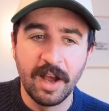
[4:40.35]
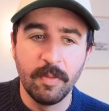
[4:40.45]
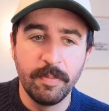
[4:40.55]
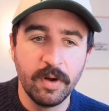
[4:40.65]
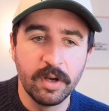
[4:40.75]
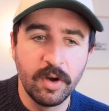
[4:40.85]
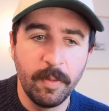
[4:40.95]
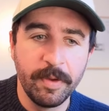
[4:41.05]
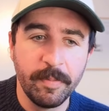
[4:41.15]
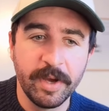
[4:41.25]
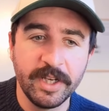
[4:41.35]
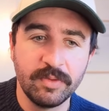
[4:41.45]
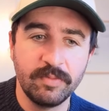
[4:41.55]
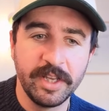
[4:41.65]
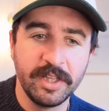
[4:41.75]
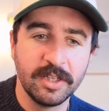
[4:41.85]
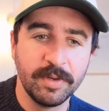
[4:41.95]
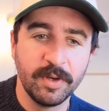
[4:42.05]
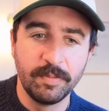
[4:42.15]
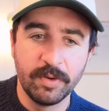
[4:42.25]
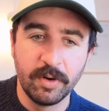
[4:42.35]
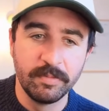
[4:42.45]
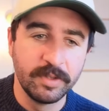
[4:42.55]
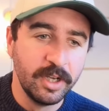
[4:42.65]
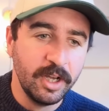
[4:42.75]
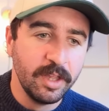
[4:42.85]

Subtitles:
output a copy and paste ready to build prompt